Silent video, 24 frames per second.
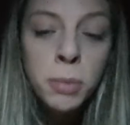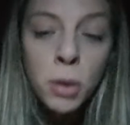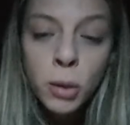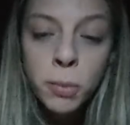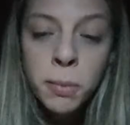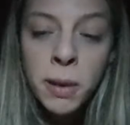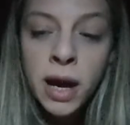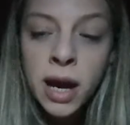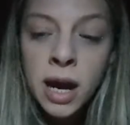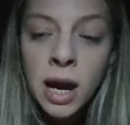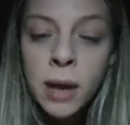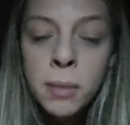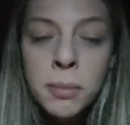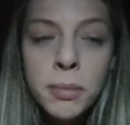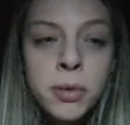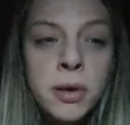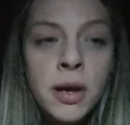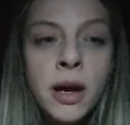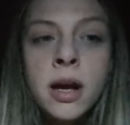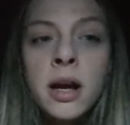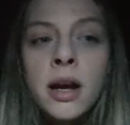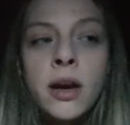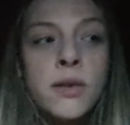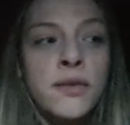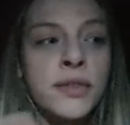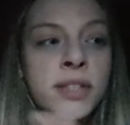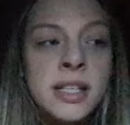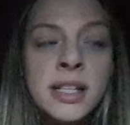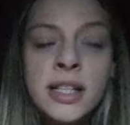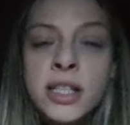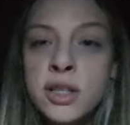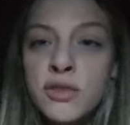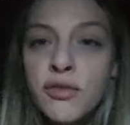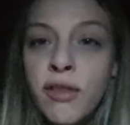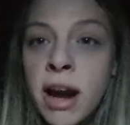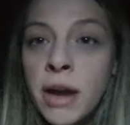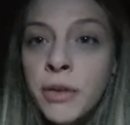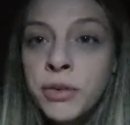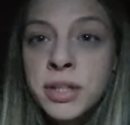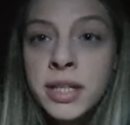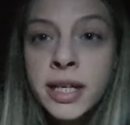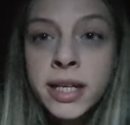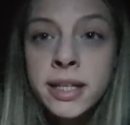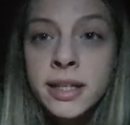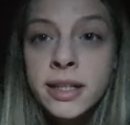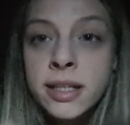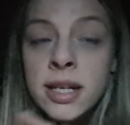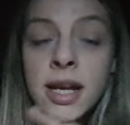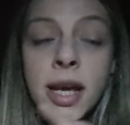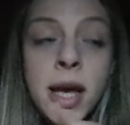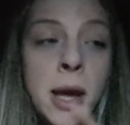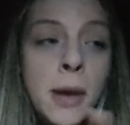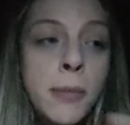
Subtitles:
pop-up, obviously surrounded